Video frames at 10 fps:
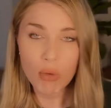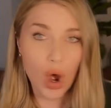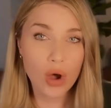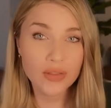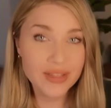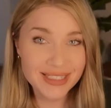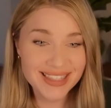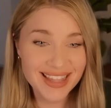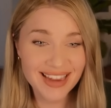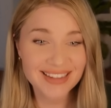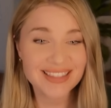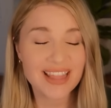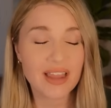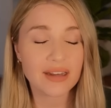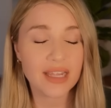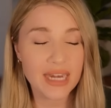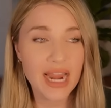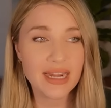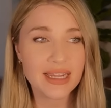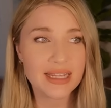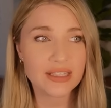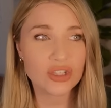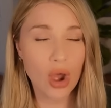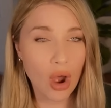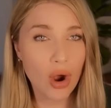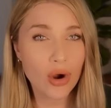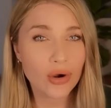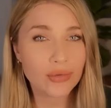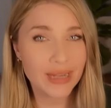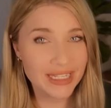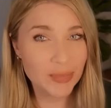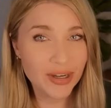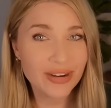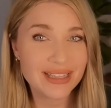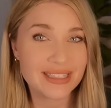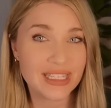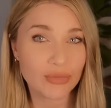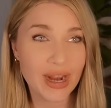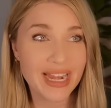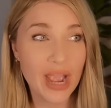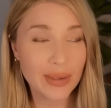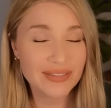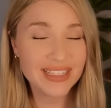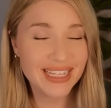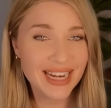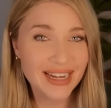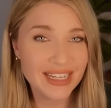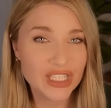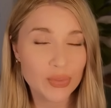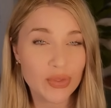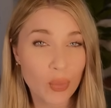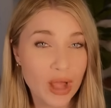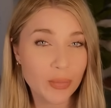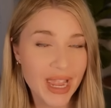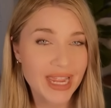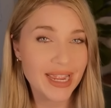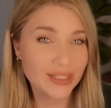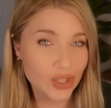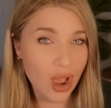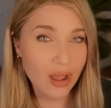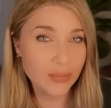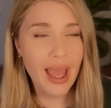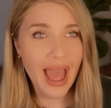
all these things that Canadians are experiencing right now, even Canadians with well-paying jobs.